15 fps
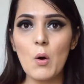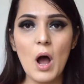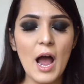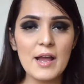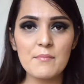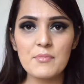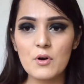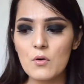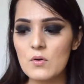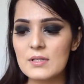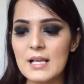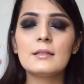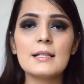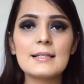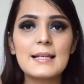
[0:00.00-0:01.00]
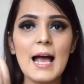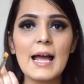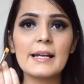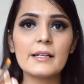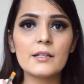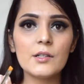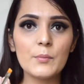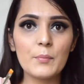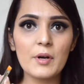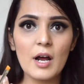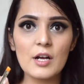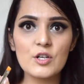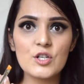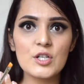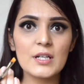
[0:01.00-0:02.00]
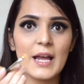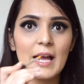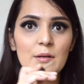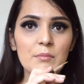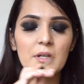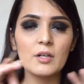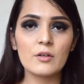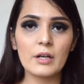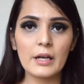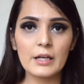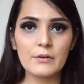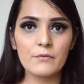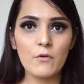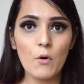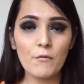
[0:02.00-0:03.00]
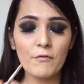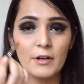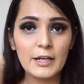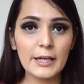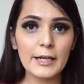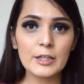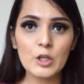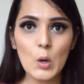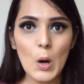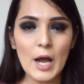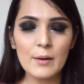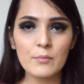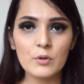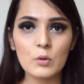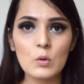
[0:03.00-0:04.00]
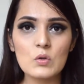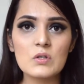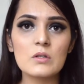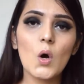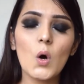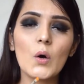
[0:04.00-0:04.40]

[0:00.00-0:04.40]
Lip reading: your eyebrows. This angled brush can be great for filling in your eyebrows